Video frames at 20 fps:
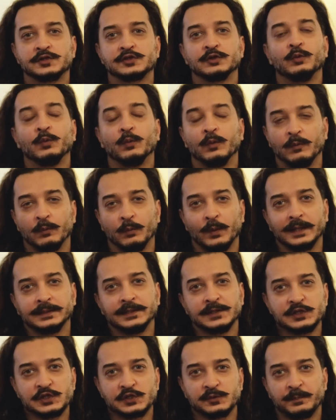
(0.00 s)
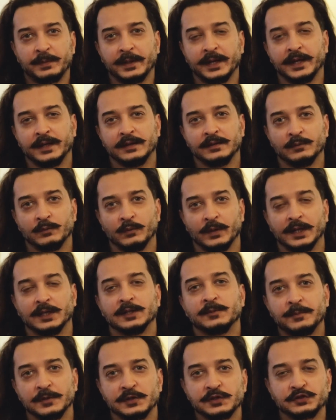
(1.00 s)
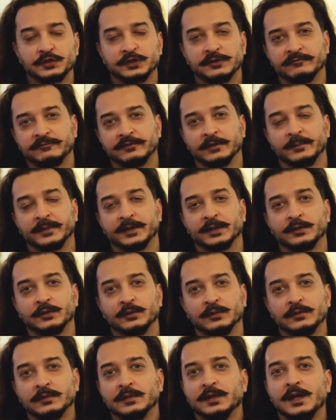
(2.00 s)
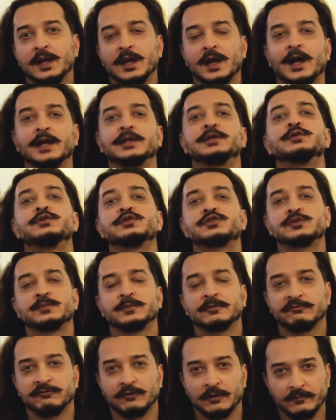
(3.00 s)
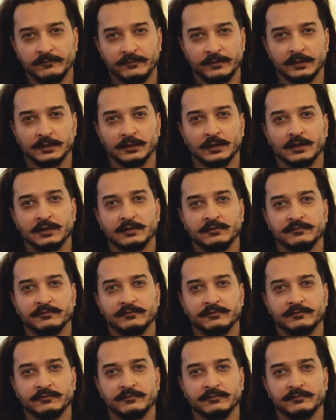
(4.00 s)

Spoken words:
So while in Spain, while pursuing flamenco, I used to perform for a lot